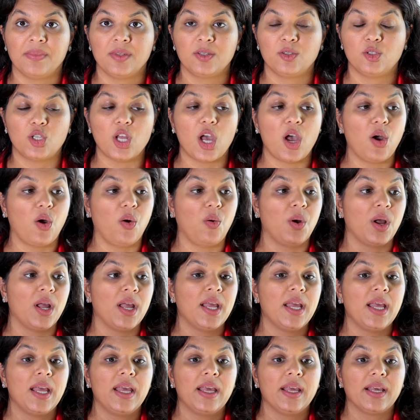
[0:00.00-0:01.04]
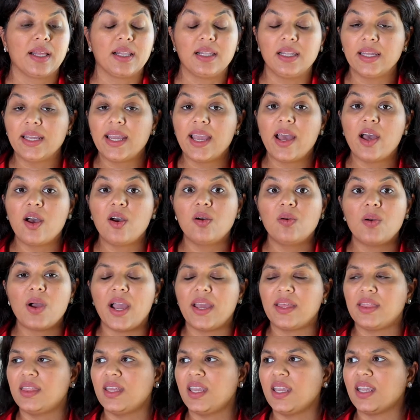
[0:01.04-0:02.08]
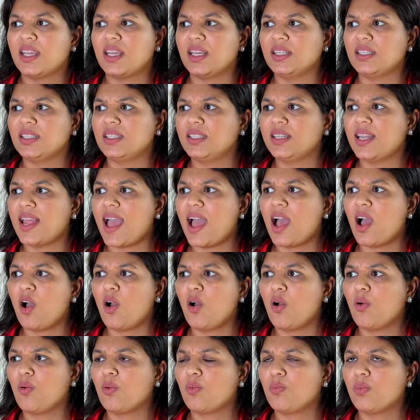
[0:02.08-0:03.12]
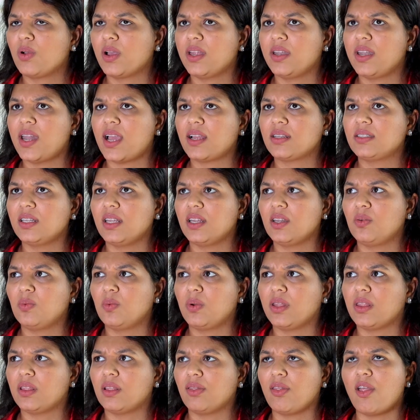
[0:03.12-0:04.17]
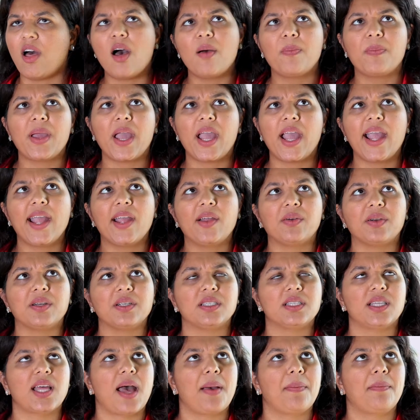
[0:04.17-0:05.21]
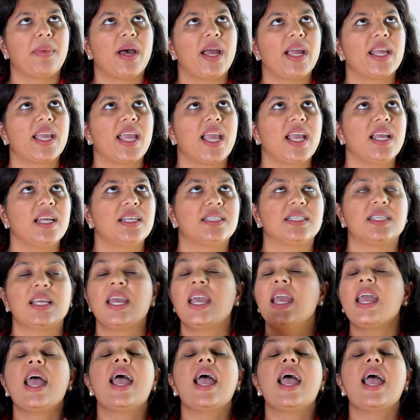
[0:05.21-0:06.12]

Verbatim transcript: So Clio, I think, is now connected with LawPay, or is that MyCase?